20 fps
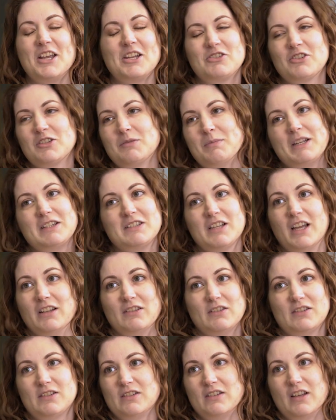It just made
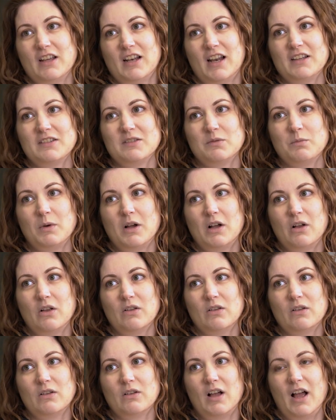sense. And I said,
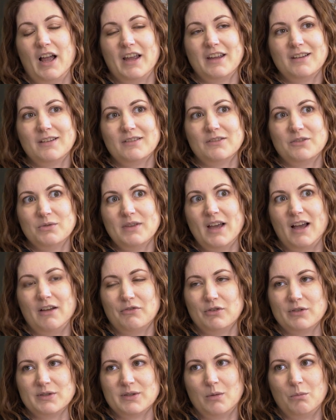well, I can do that
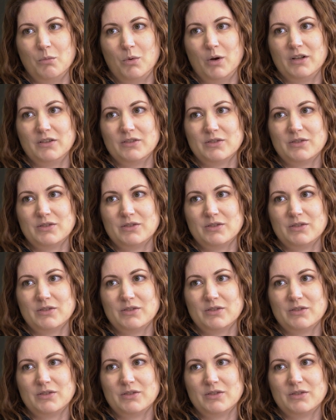for someone.